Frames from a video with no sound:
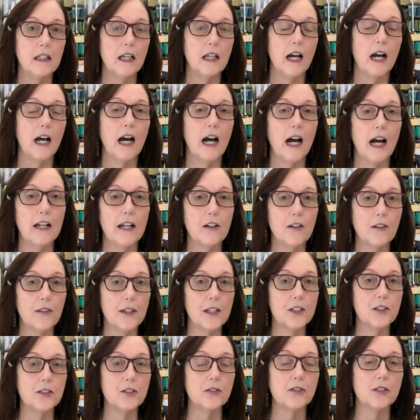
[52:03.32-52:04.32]
I, I don't
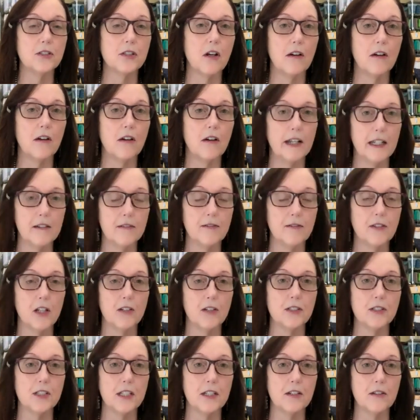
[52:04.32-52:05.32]
think you saw any of
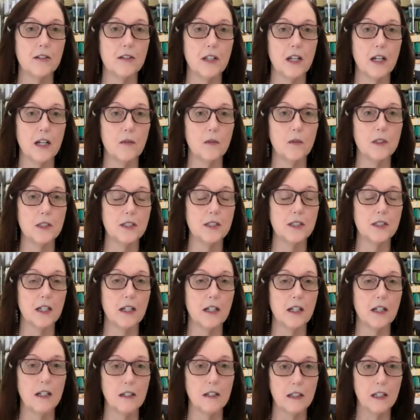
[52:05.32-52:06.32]
those here. That was
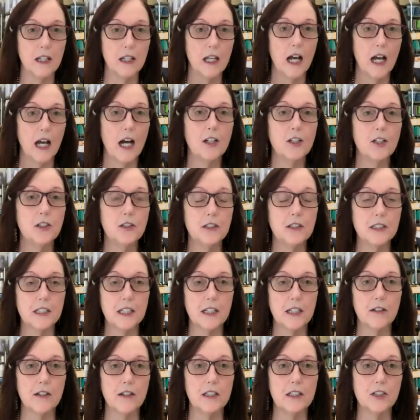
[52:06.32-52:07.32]
a, a
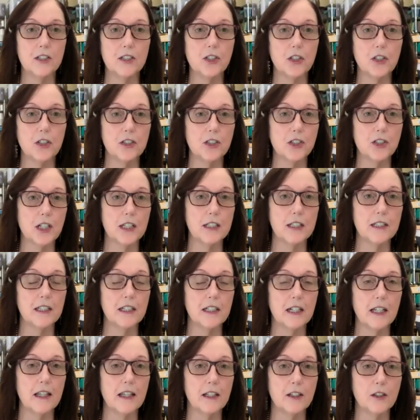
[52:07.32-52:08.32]
Unitarian church I did.
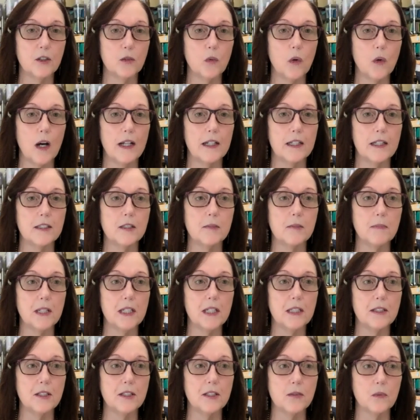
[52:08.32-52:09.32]
I think the widest
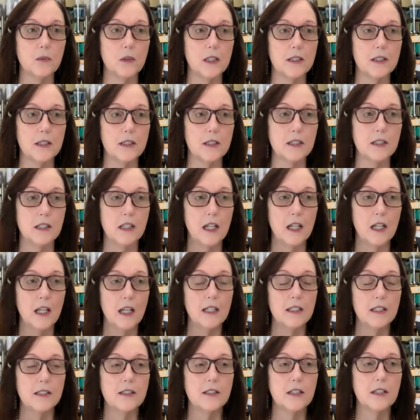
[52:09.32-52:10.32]
piece was
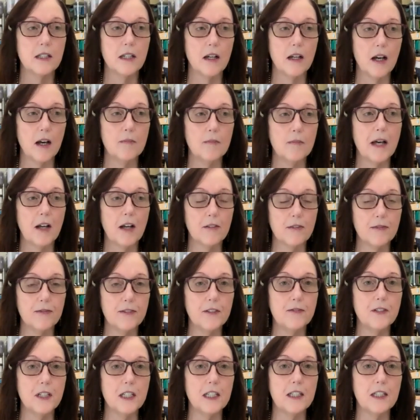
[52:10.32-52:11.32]
about
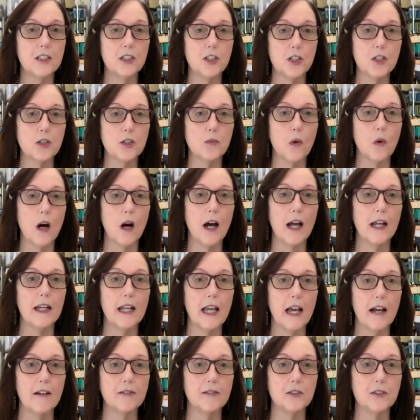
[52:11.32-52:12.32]
50 inches wide
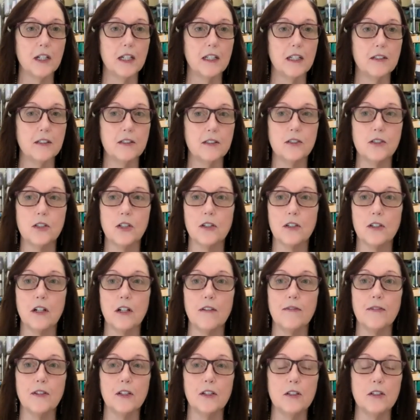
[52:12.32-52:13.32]
after I took it
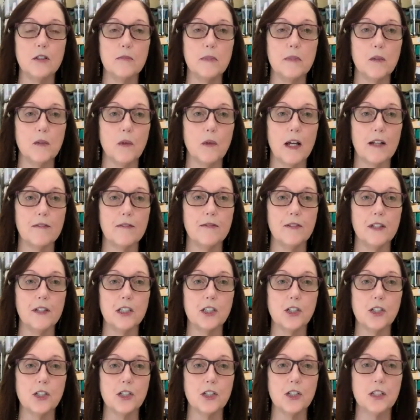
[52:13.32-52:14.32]
off the loom and wet
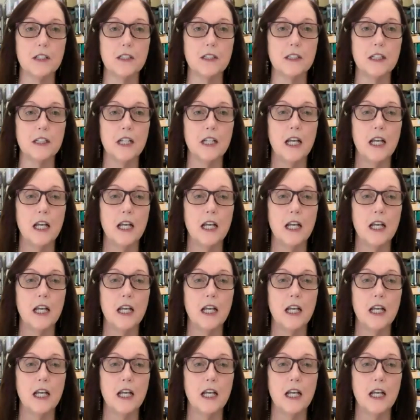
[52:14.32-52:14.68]
finished it.